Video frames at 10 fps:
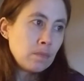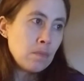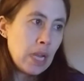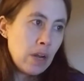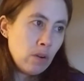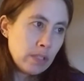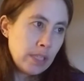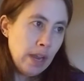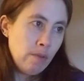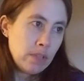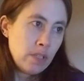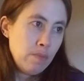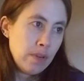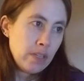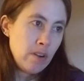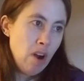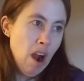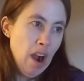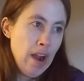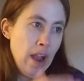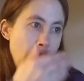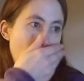My notes say it was super strong.